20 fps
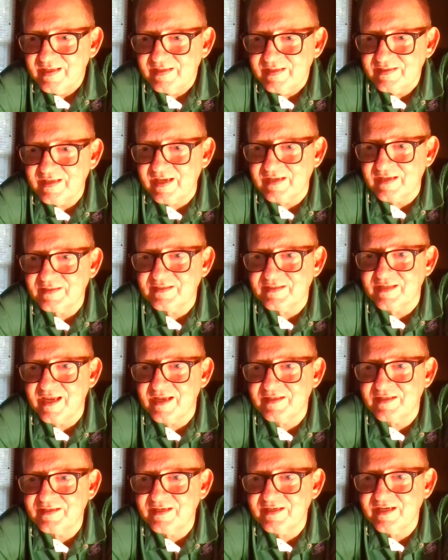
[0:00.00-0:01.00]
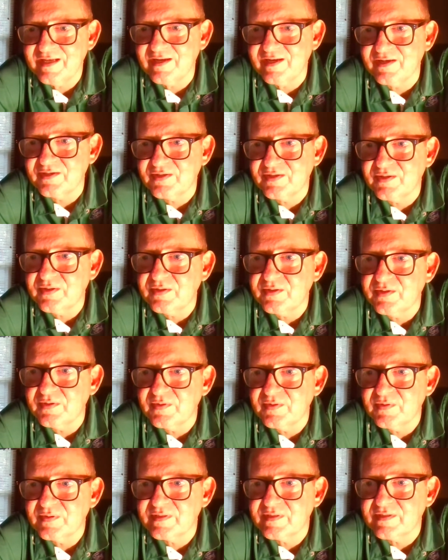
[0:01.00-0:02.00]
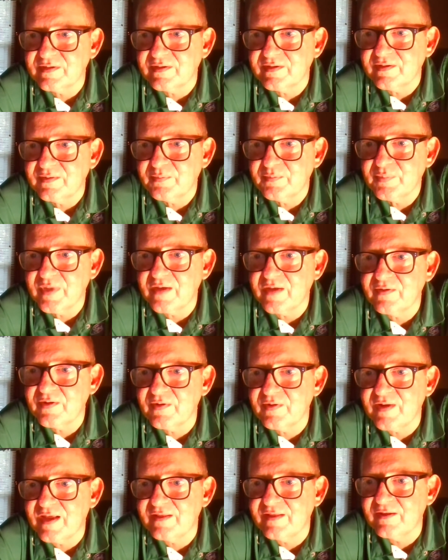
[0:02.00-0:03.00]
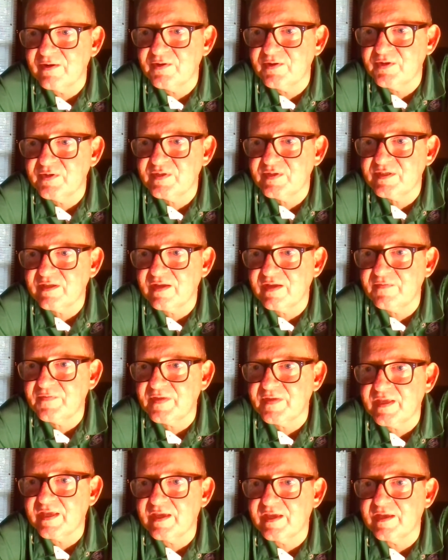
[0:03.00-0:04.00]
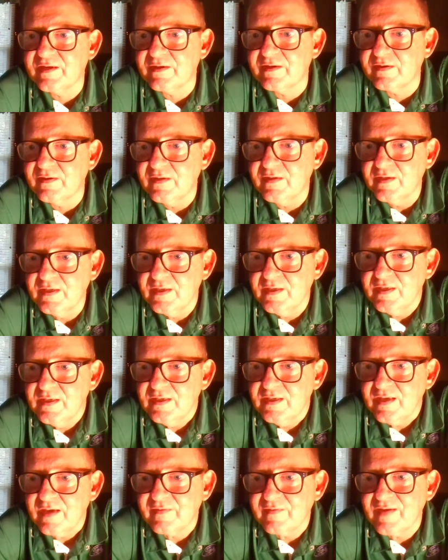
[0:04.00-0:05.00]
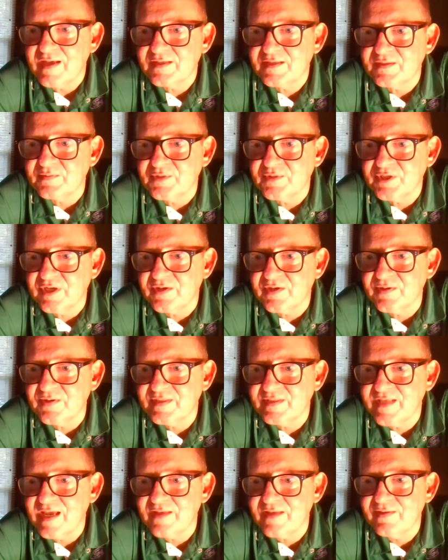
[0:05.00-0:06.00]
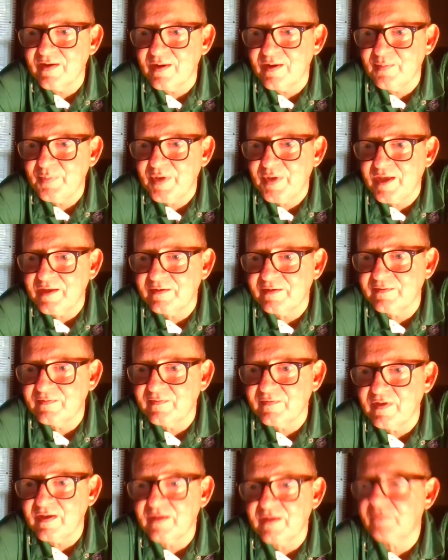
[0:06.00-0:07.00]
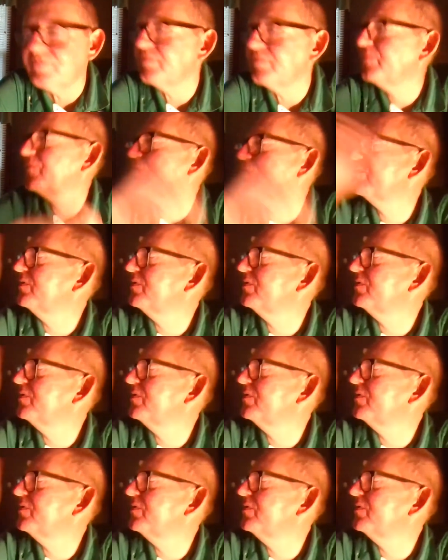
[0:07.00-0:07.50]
yes, Nancy, it is good news to be able to go down there and do stuff again. And I've got some shutters down there I'm painting for